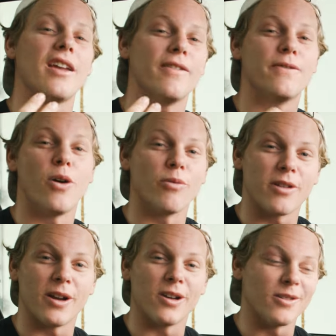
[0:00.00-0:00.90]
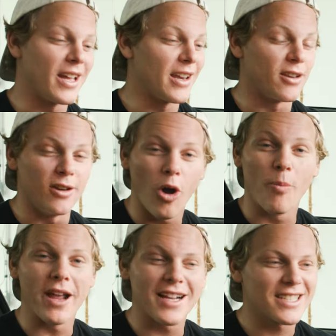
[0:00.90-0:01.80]
a phone stereo. It had no
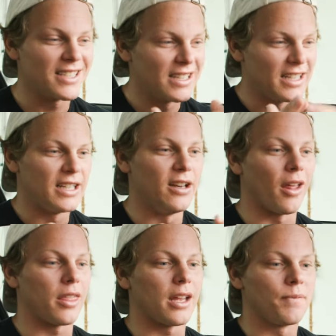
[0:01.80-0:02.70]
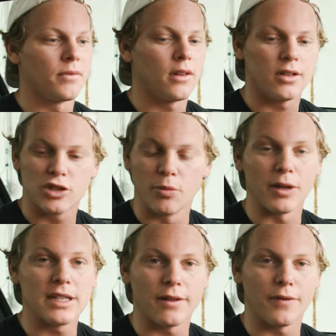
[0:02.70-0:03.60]
bass, nothing. Super
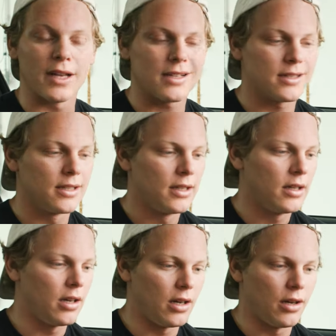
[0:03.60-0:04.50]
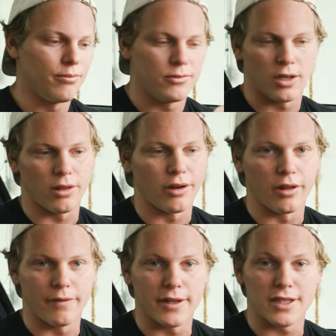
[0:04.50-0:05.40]
easy fix. Um, took
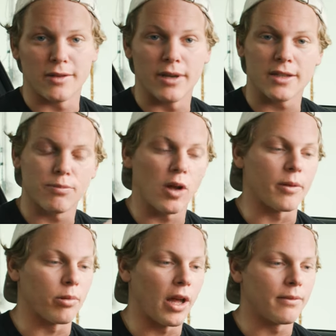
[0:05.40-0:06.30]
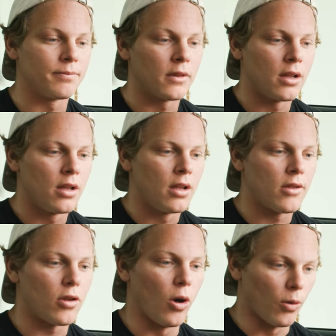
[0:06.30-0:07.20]
literally 15 minutes, plug and play.
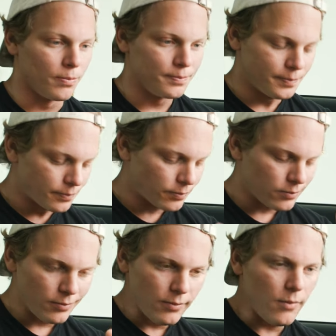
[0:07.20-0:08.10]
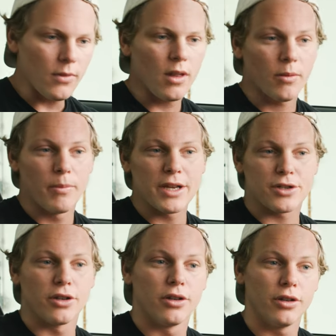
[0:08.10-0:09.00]
So make
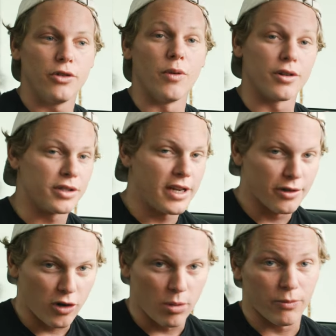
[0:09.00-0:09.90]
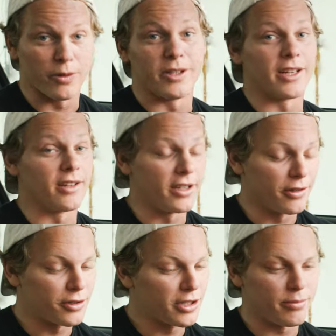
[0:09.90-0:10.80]
sure you understand your car before you take it to the
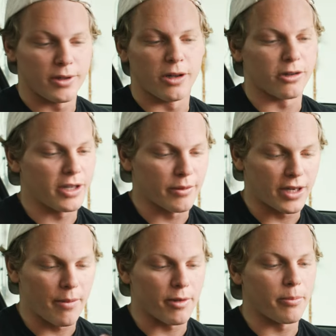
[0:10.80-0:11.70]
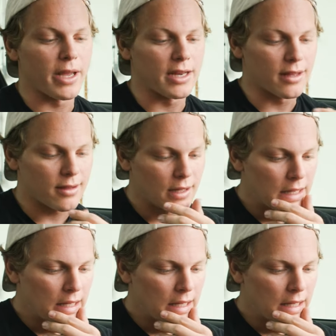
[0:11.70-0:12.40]
dealership. Another thing when it comes to maintenance.